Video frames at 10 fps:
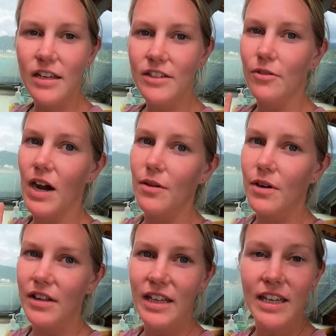So while we're
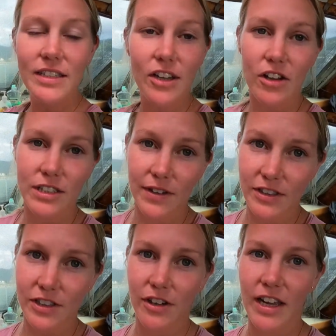on the east coast of
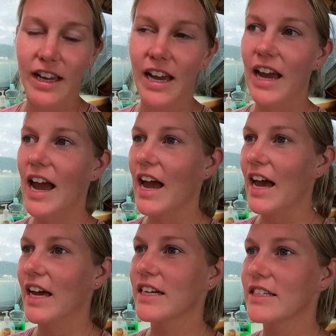Australia
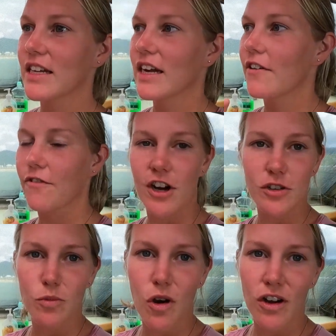and
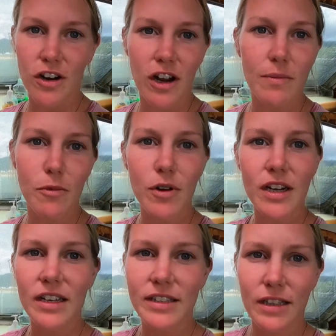fresh water and
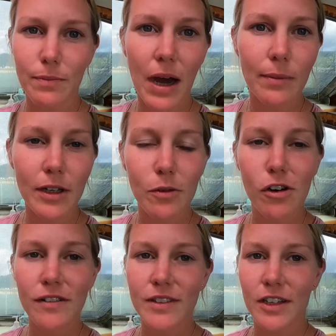marinas and the public
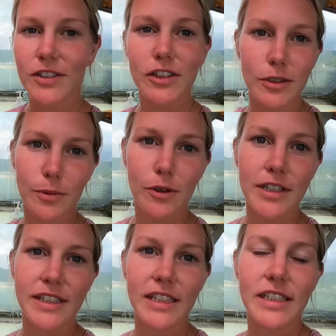wharfs are super
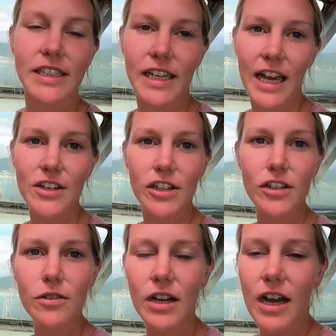easy to get
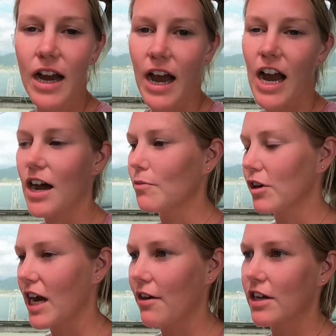to, we're
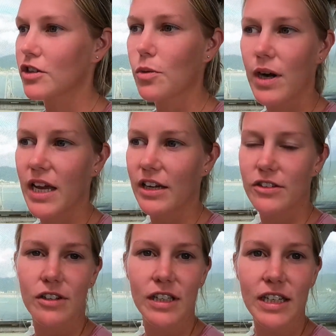carrying 20
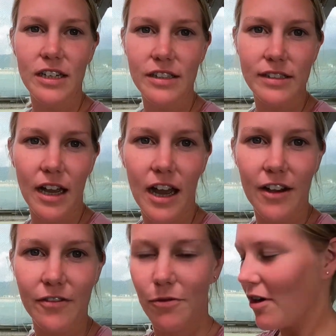extra liters
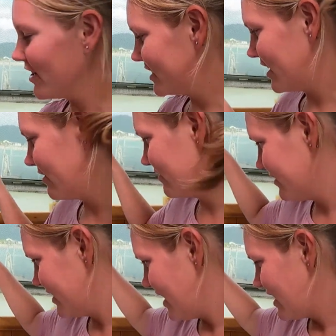of water. So
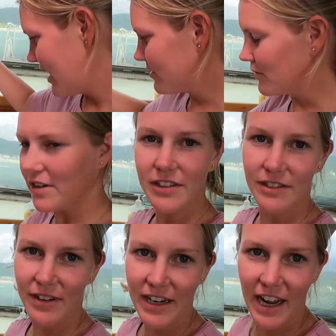that's what we're
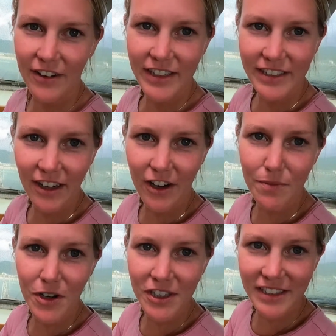using right now is our
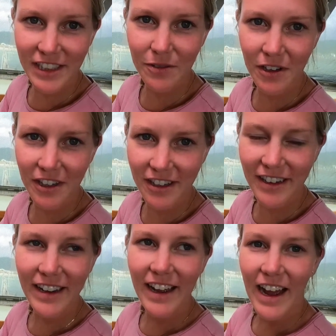emergency water.
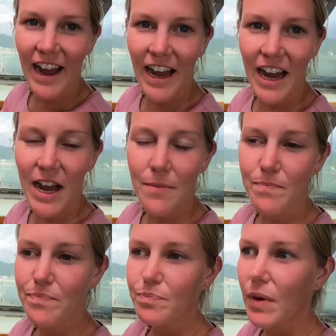
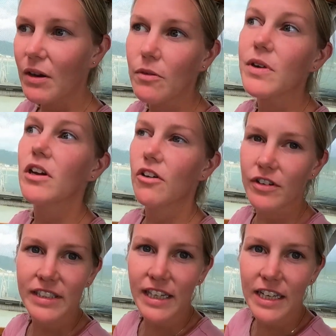But when we go
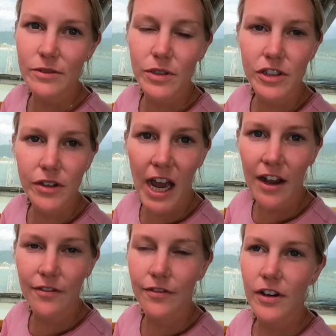overseas, we do
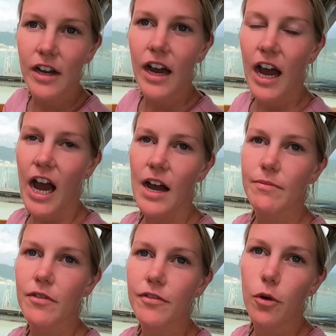have
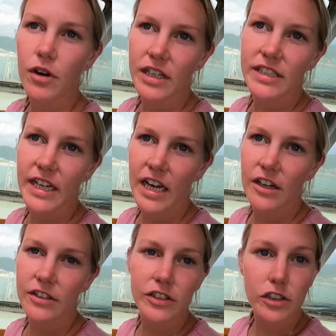4
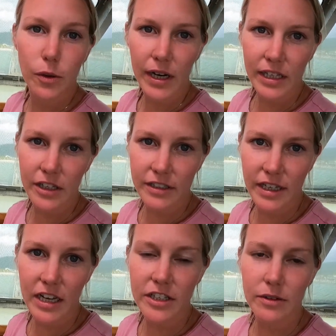containers, 20 liters
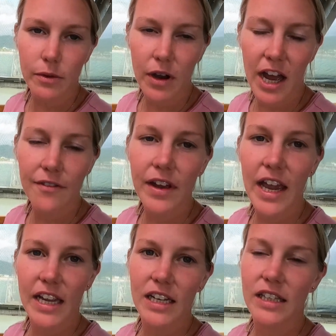each. So we'll have
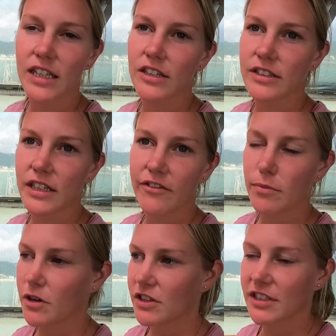80 liters of
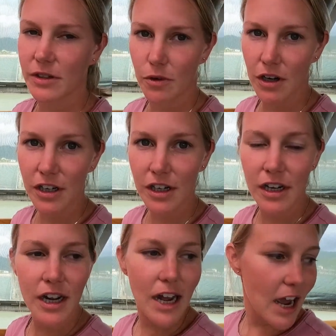emergency water.
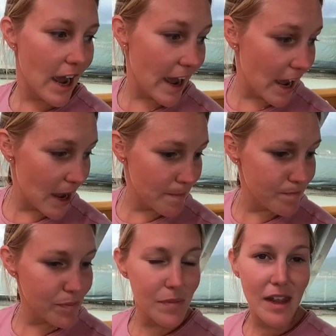
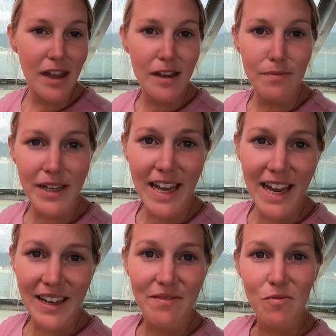But
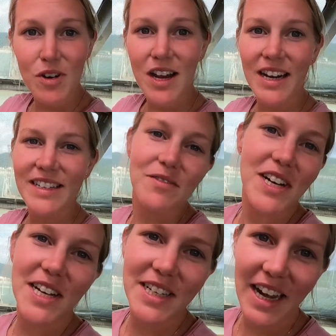yeah, we're not
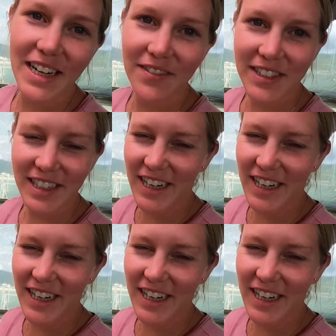dying of